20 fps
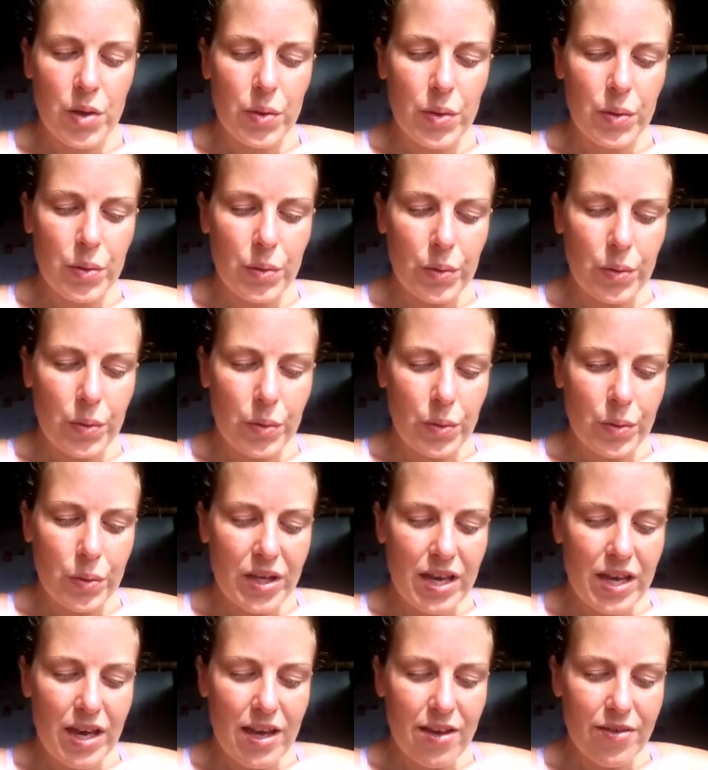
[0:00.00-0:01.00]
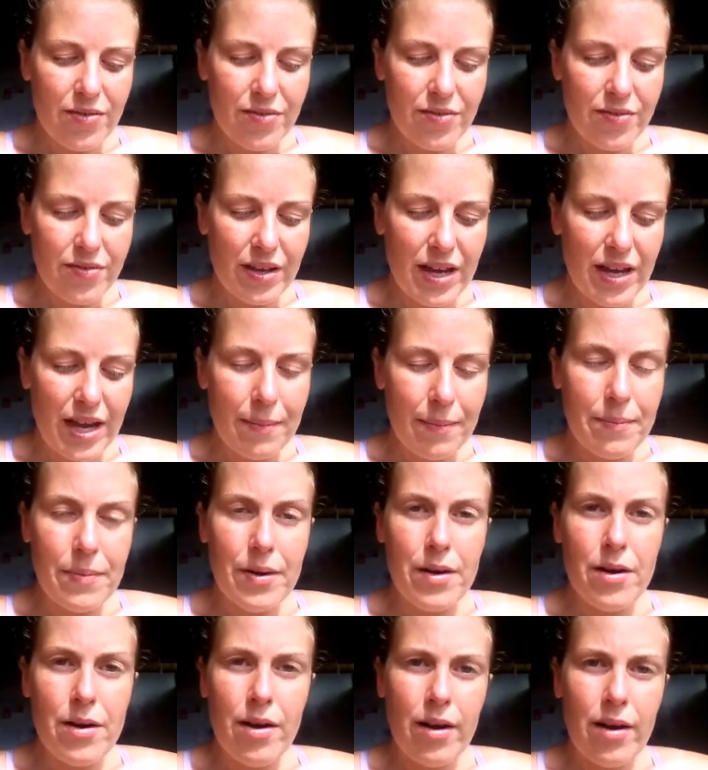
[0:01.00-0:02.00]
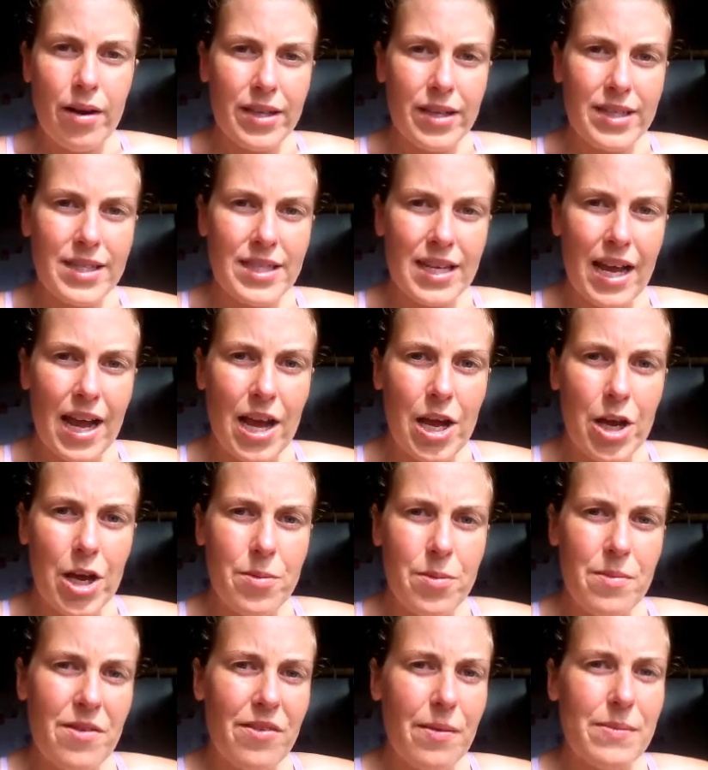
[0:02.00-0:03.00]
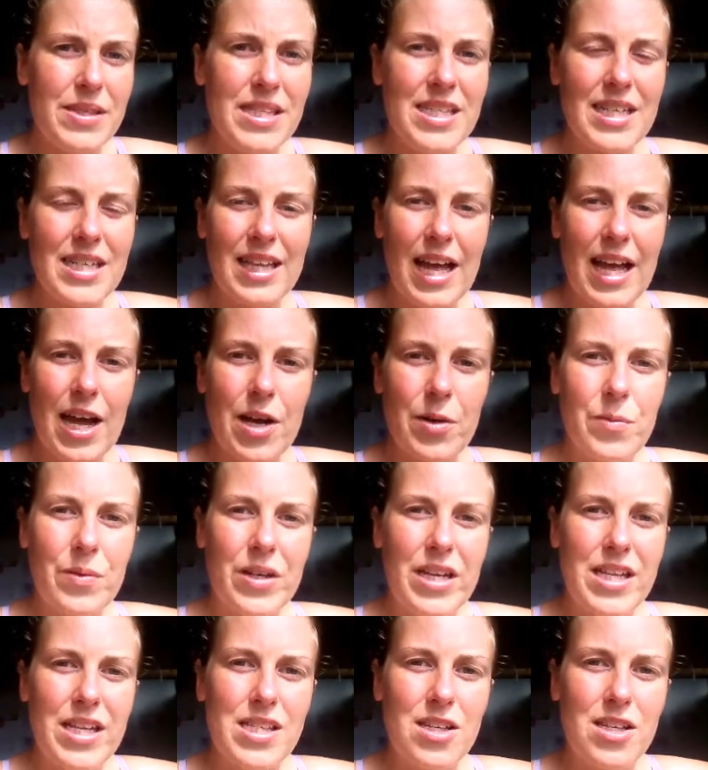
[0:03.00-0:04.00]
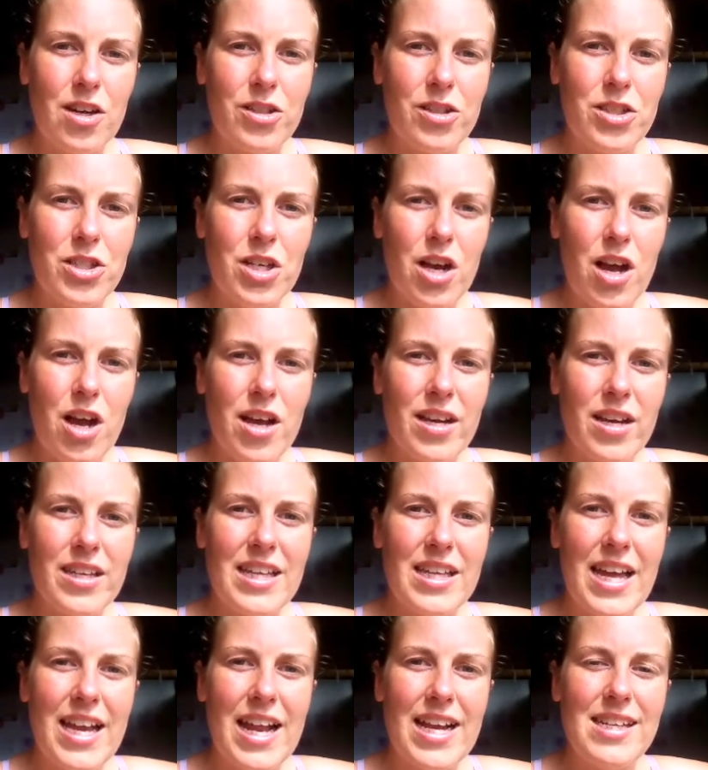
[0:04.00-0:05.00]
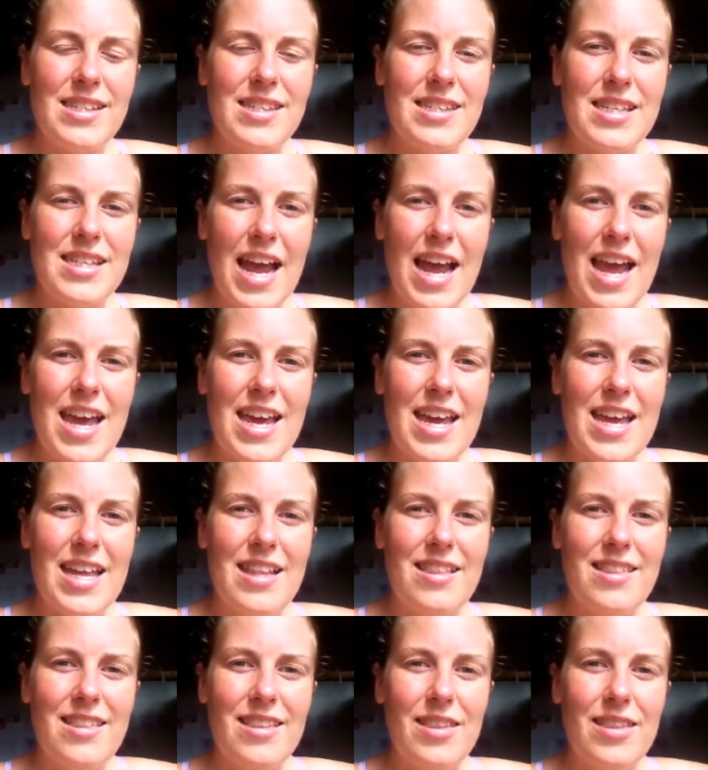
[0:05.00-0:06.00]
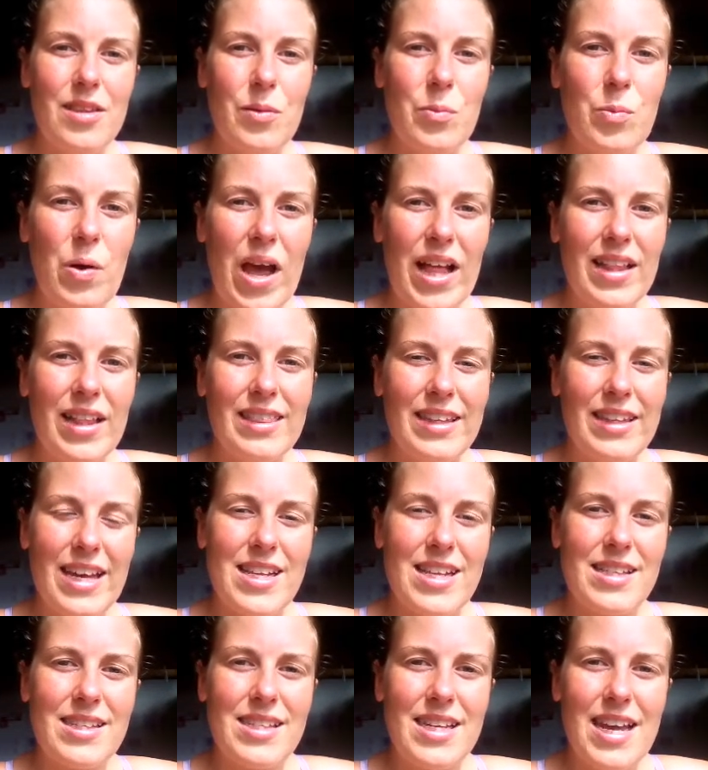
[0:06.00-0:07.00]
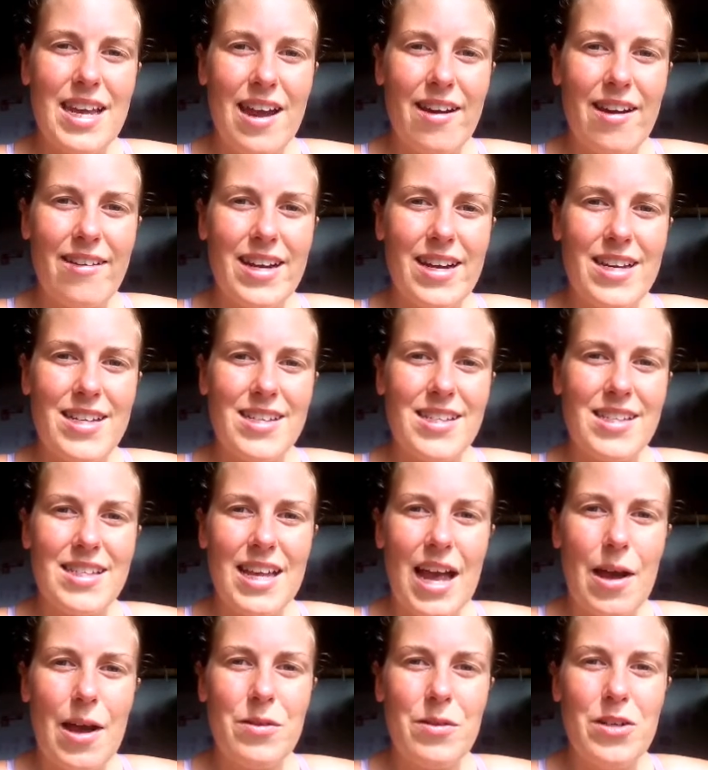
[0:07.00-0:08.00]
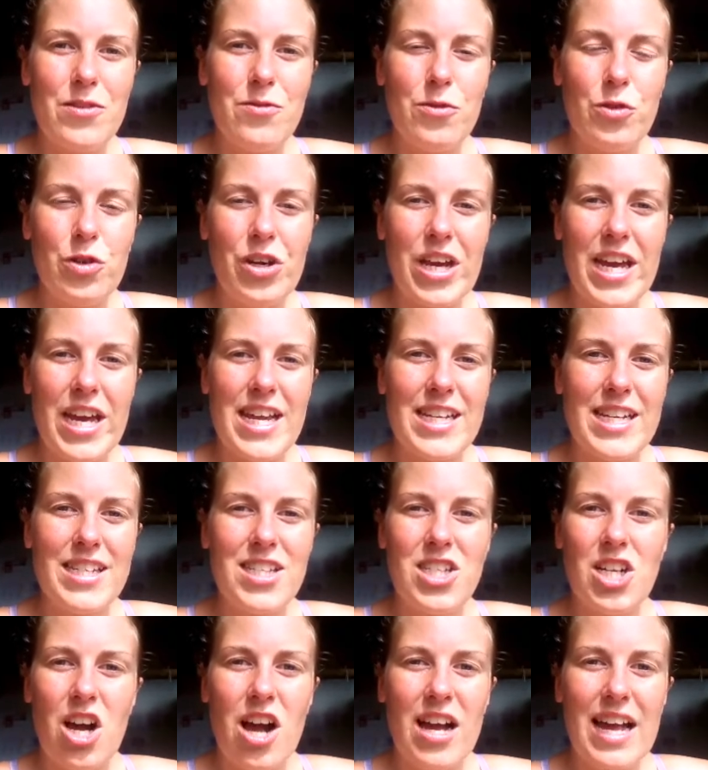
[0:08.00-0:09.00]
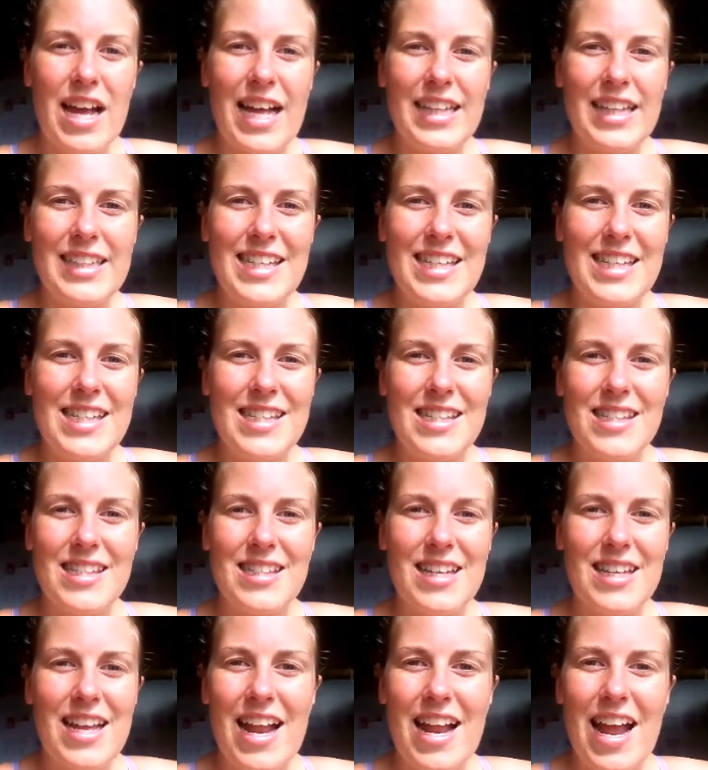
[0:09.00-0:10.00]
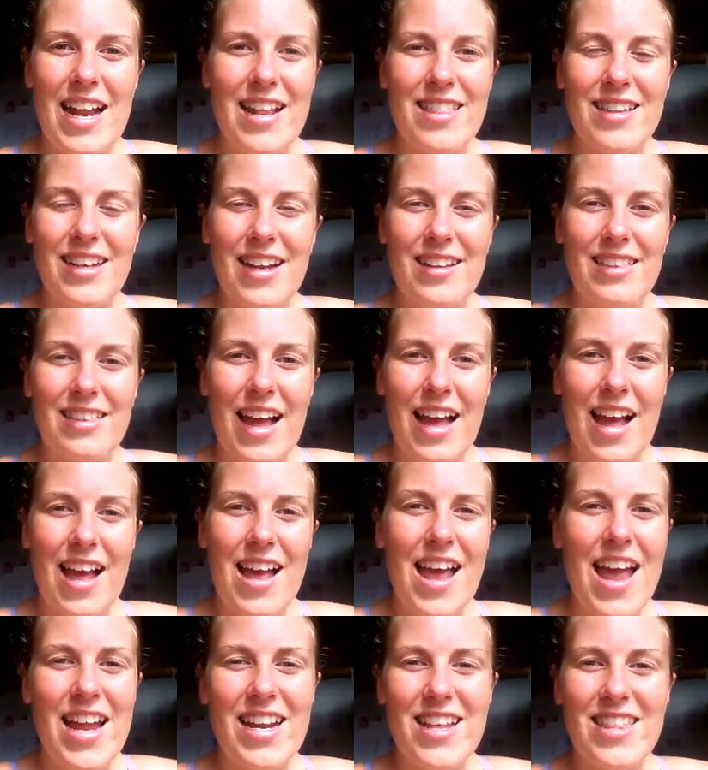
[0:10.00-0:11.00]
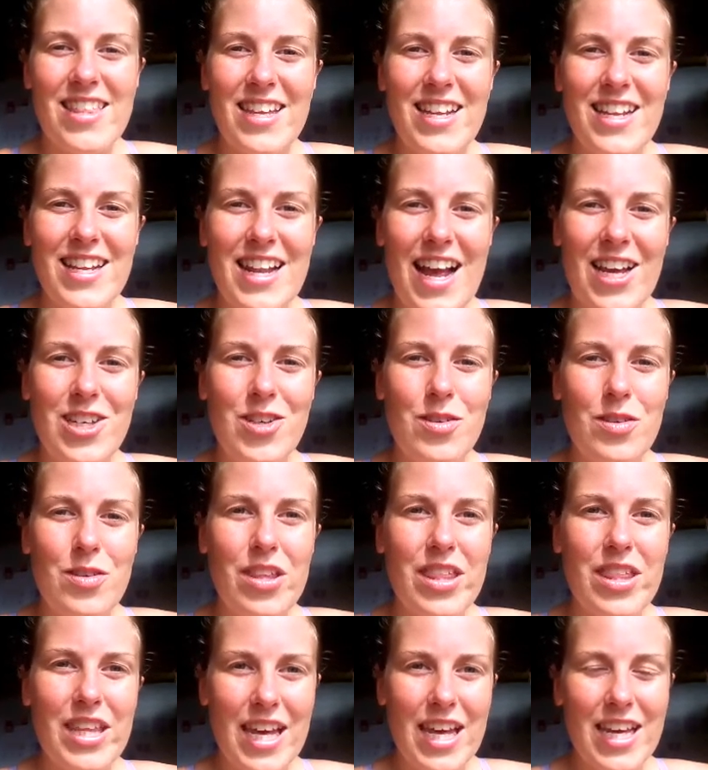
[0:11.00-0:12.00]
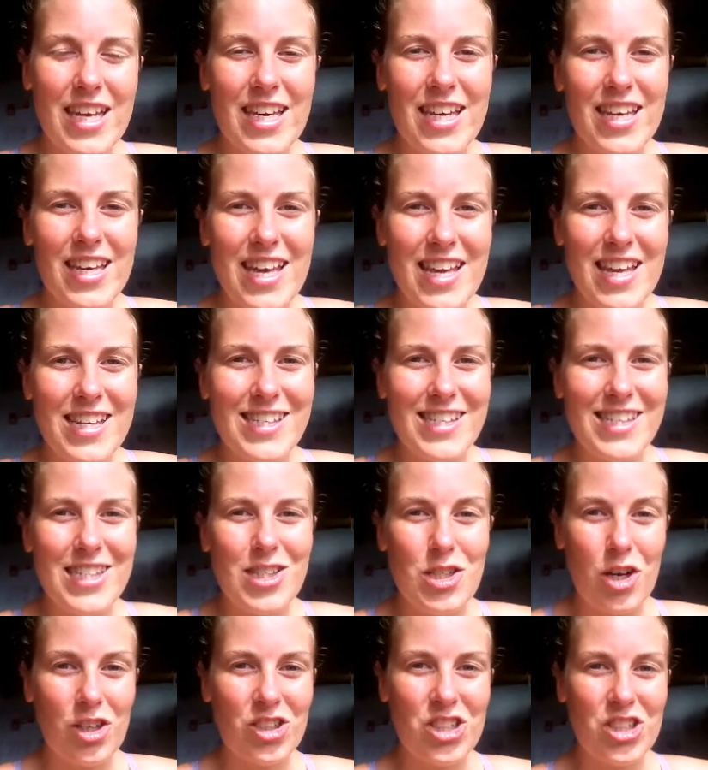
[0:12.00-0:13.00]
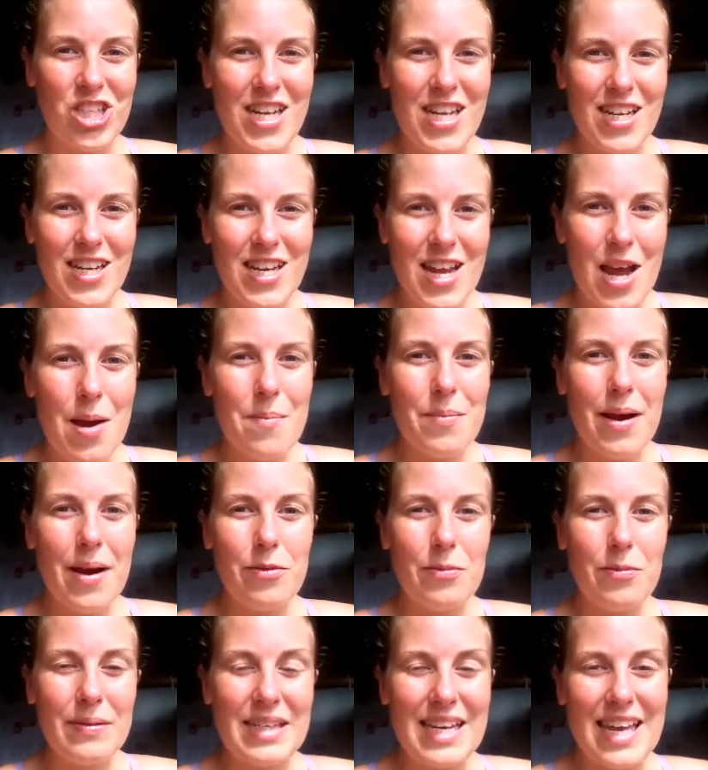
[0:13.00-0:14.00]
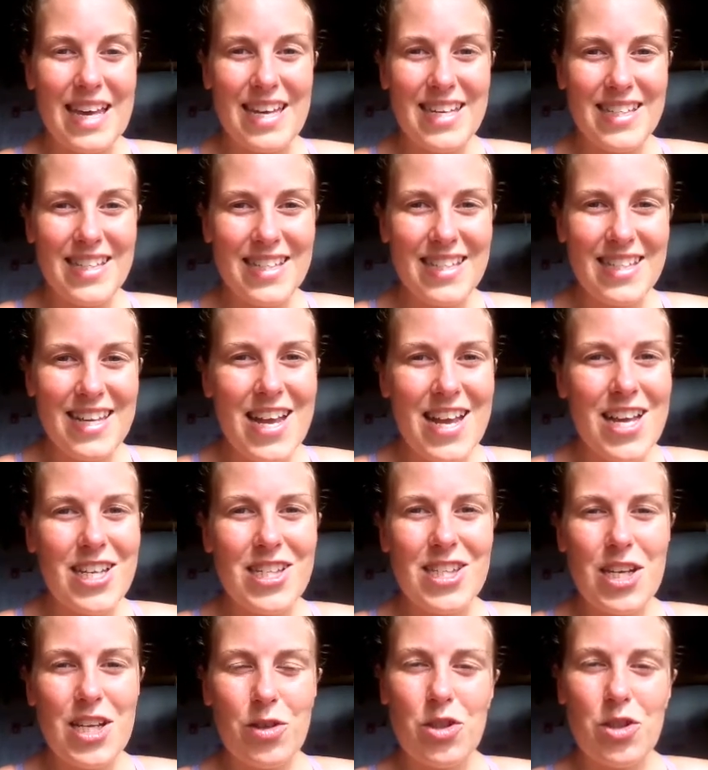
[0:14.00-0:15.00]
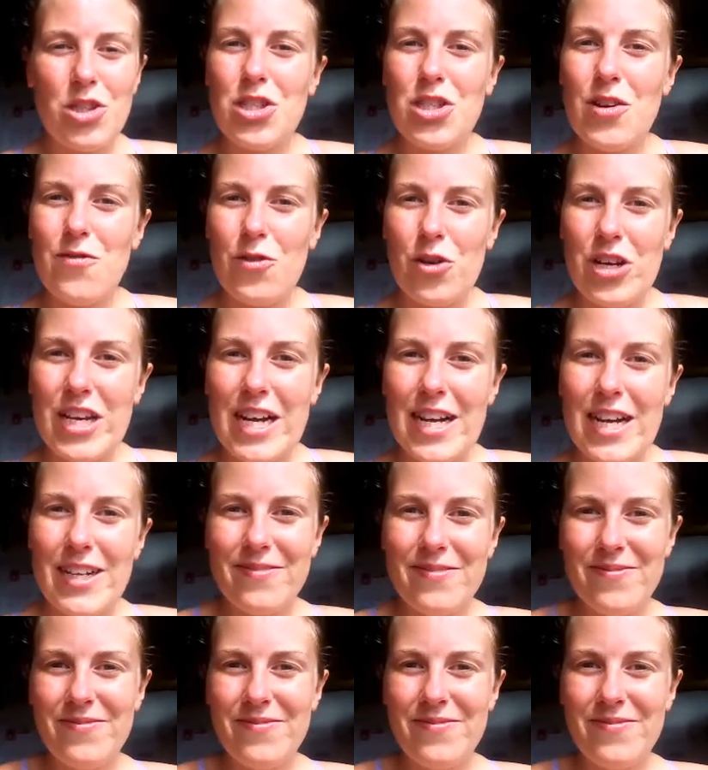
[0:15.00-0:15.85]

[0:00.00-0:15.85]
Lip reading: or if I'm not at home, if I'm still out when it's gone dark, then I stay in the well lit areas. I would avoid dark alleys and anything like that. Anything that you think is dodgy probably is, so just avoid it.